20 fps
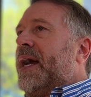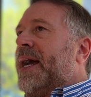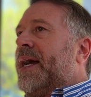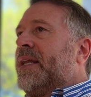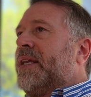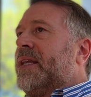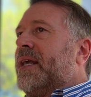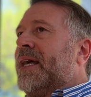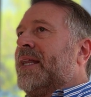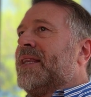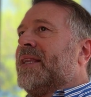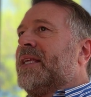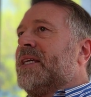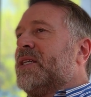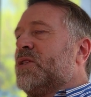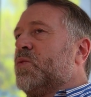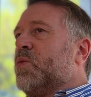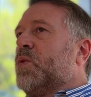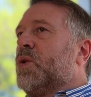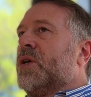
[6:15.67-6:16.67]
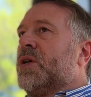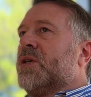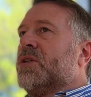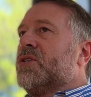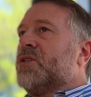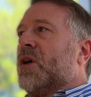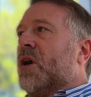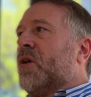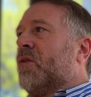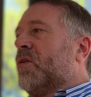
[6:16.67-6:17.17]
And these
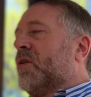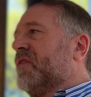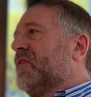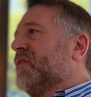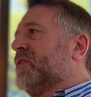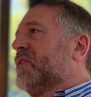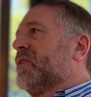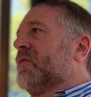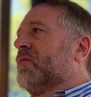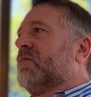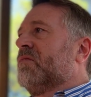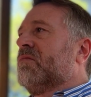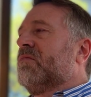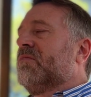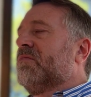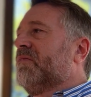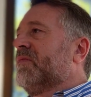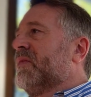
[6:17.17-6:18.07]
words are often,